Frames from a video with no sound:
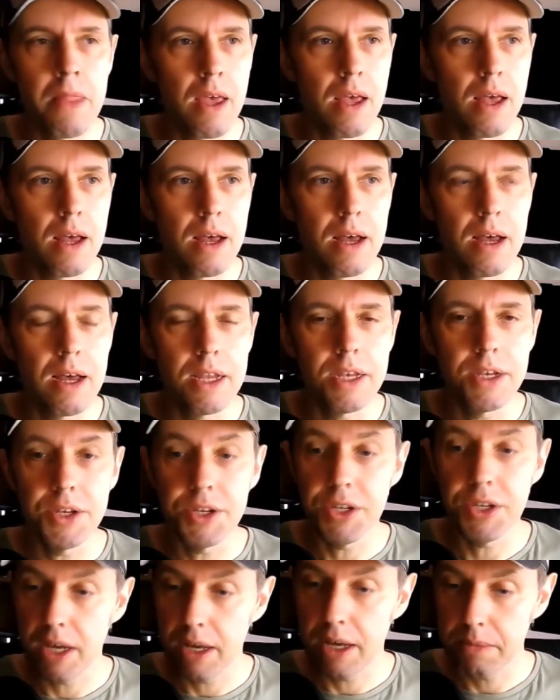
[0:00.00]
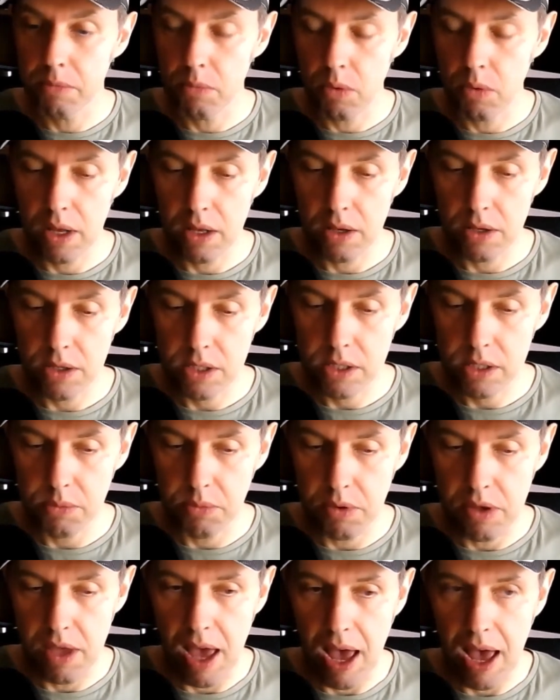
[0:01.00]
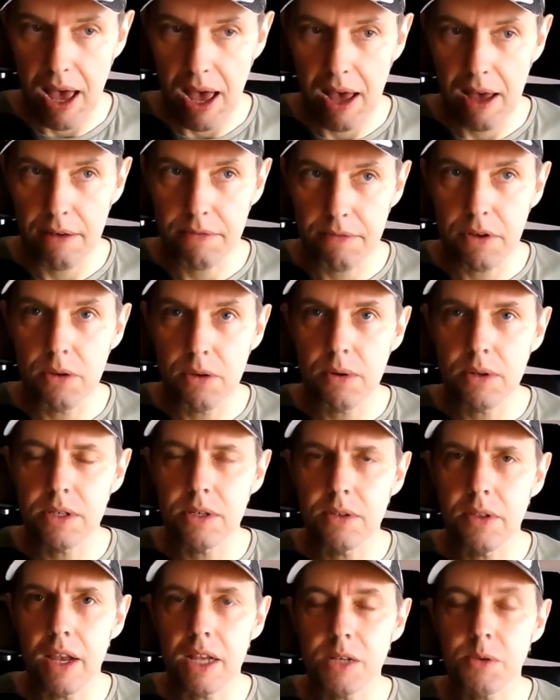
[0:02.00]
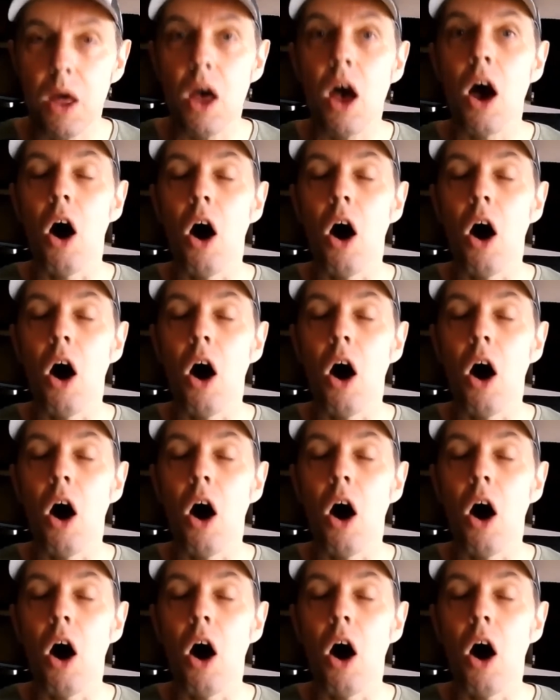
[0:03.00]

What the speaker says: And what else we have? Who was in the last one?